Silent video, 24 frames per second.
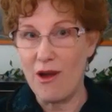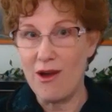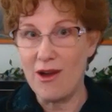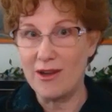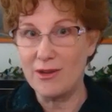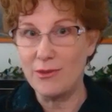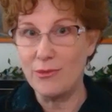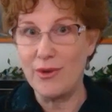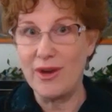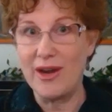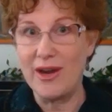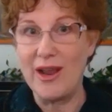
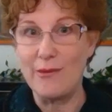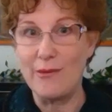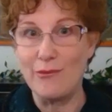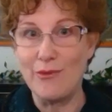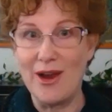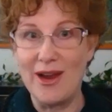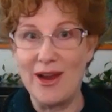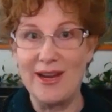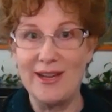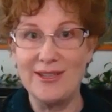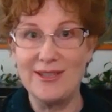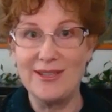on, when I
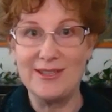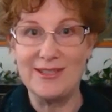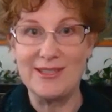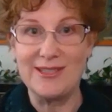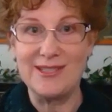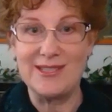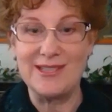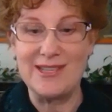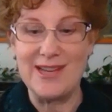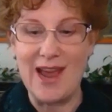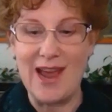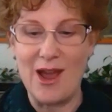write
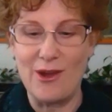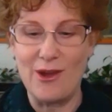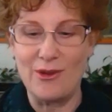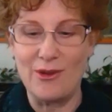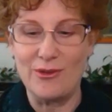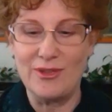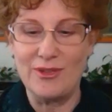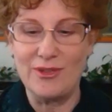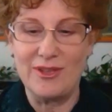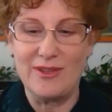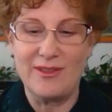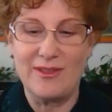
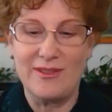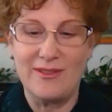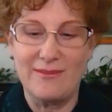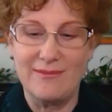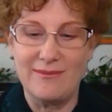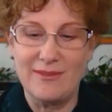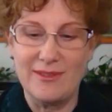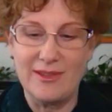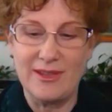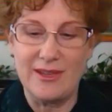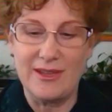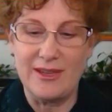down
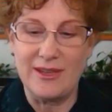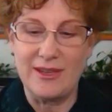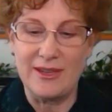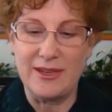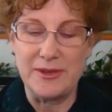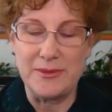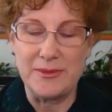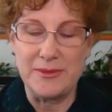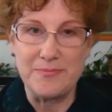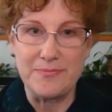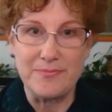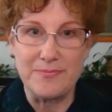
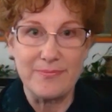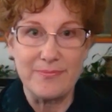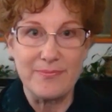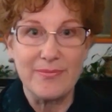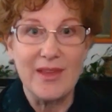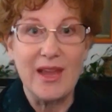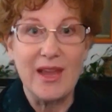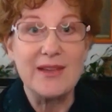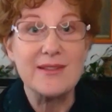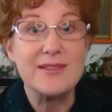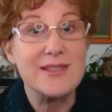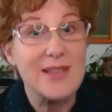
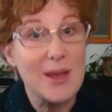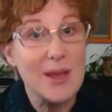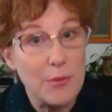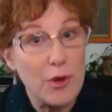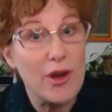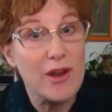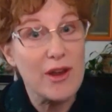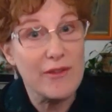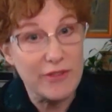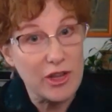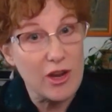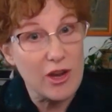a
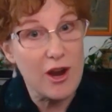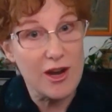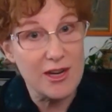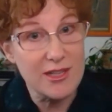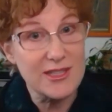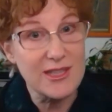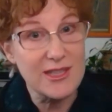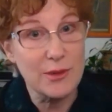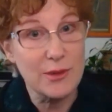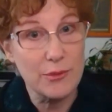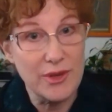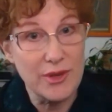summary of the
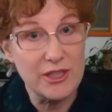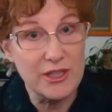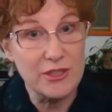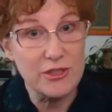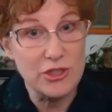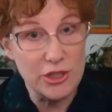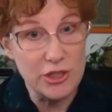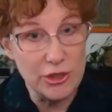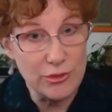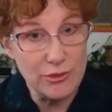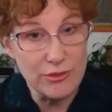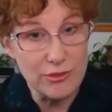cards that we
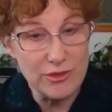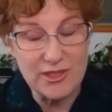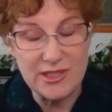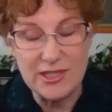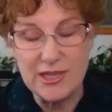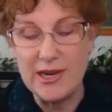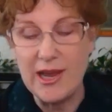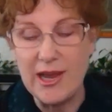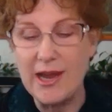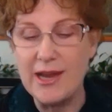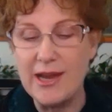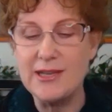choose
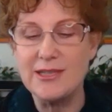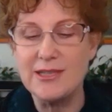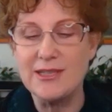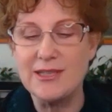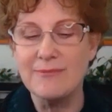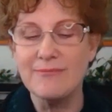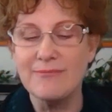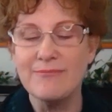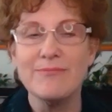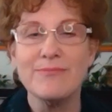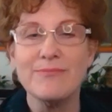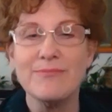tonight,
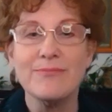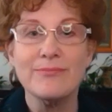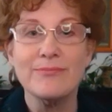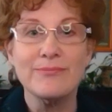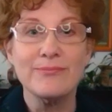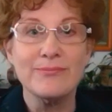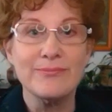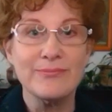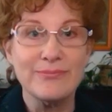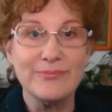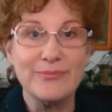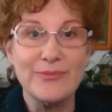
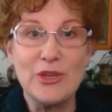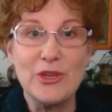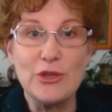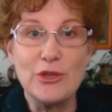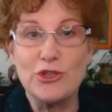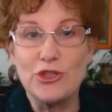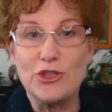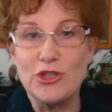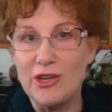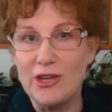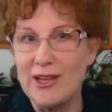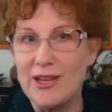you
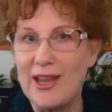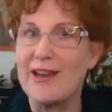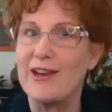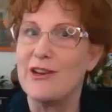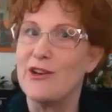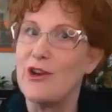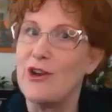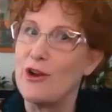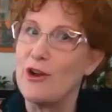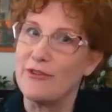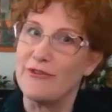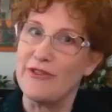should get a
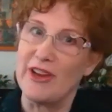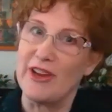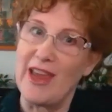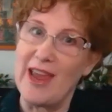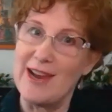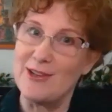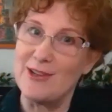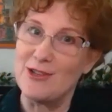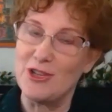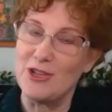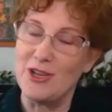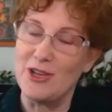
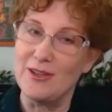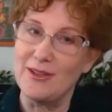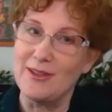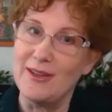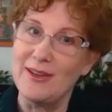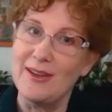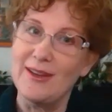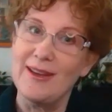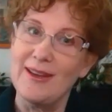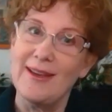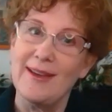notification